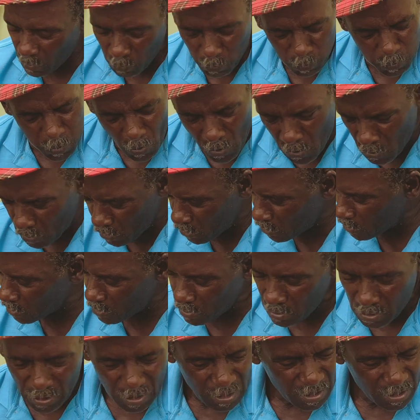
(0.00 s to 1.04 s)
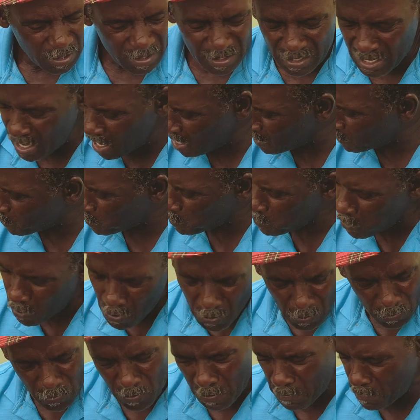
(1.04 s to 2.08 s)
walk. No
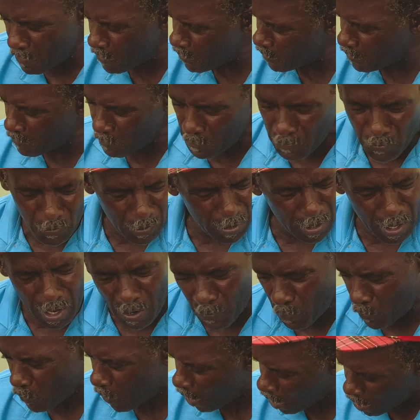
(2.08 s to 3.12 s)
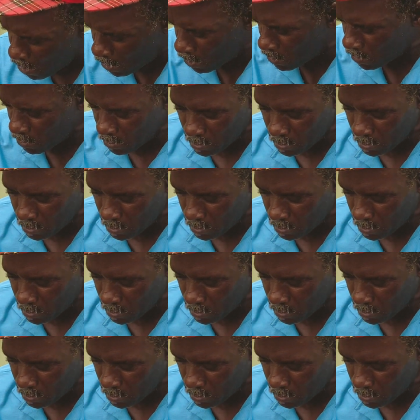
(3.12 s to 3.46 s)
boom, walk.